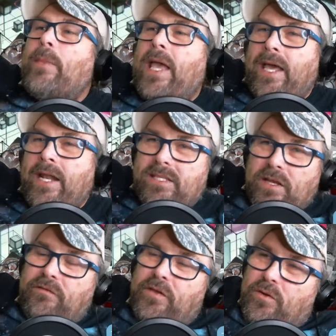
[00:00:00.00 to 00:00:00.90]
Yep, and it's
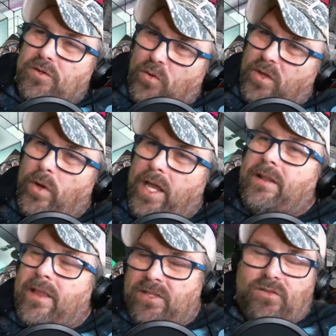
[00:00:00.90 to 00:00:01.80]
infused with
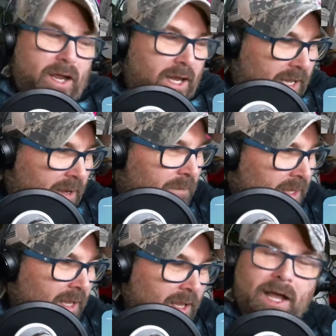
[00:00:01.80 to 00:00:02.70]
weed. That's right. Yep.
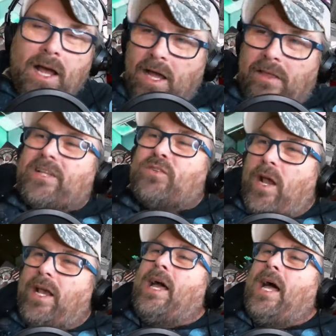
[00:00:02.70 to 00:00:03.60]
That's
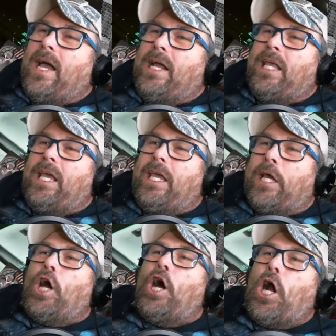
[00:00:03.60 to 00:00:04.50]
right. Highly
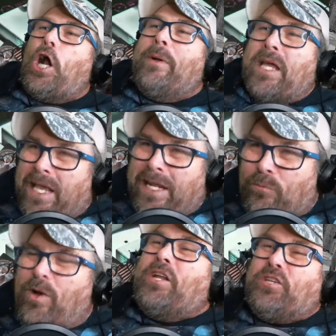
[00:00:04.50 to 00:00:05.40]
carbonated.
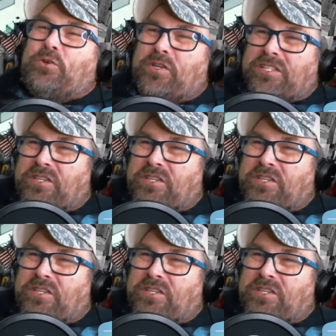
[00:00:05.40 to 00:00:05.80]
What did you just do?